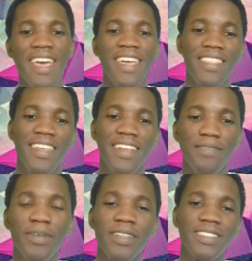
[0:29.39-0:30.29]
And
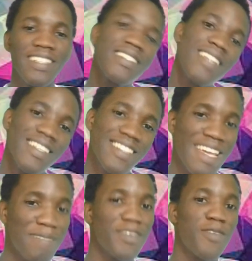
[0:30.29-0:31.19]
then, but these things
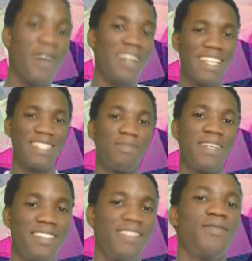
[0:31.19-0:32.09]
can be quite
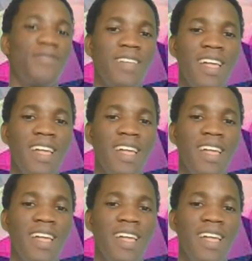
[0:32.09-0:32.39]
expensive.